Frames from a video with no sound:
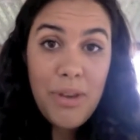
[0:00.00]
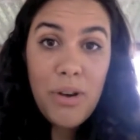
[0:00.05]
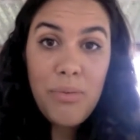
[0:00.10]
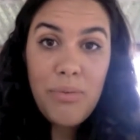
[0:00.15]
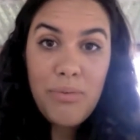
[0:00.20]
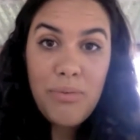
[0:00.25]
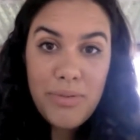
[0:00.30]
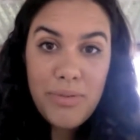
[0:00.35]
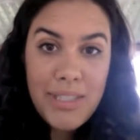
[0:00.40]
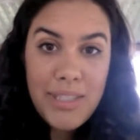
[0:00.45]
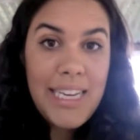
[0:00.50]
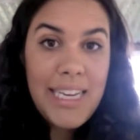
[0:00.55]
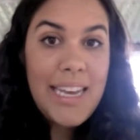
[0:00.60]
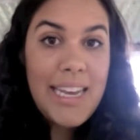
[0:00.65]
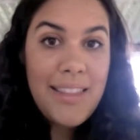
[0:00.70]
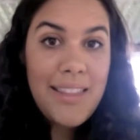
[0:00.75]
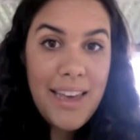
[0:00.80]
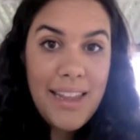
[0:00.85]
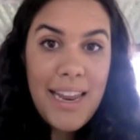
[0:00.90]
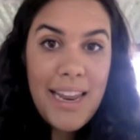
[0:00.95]
You'll
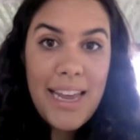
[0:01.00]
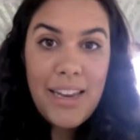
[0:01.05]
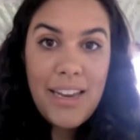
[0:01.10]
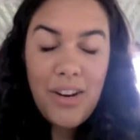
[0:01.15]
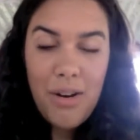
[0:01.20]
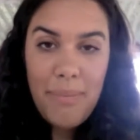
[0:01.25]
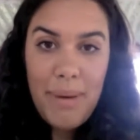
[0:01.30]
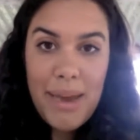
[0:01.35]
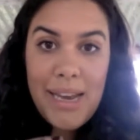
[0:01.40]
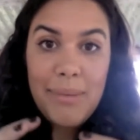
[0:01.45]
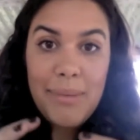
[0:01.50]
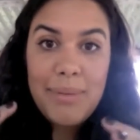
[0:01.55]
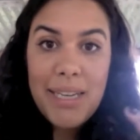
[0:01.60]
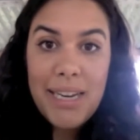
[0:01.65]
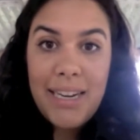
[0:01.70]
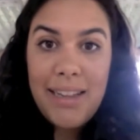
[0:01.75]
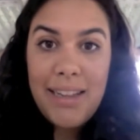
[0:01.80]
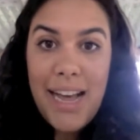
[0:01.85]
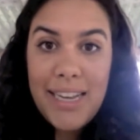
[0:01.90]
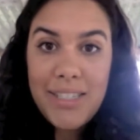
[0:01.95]
see that your makeup's
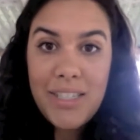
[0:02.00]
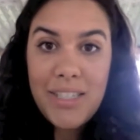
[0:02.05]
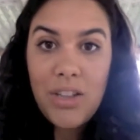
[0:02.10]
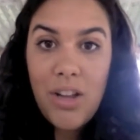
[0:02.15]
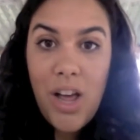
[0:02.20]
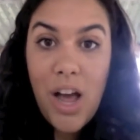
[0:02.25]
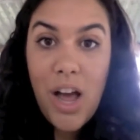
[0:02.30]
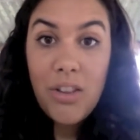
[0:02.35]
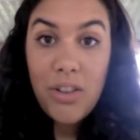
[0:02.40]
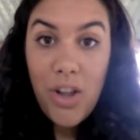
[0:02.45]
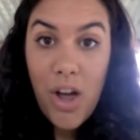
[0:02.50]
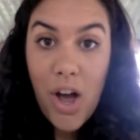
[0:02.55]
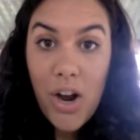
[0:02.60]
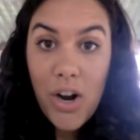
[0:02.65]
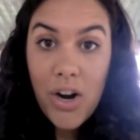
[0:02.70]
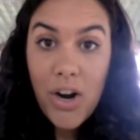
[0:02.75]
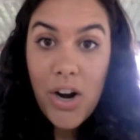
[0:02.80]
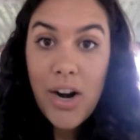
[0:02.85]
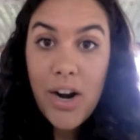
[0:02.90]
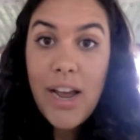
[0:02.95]
going to last a lot
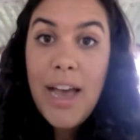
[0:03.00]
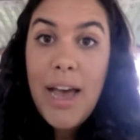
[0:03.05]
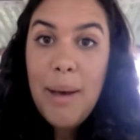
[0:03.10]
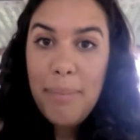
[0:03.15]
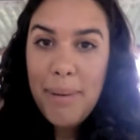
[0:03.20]
longer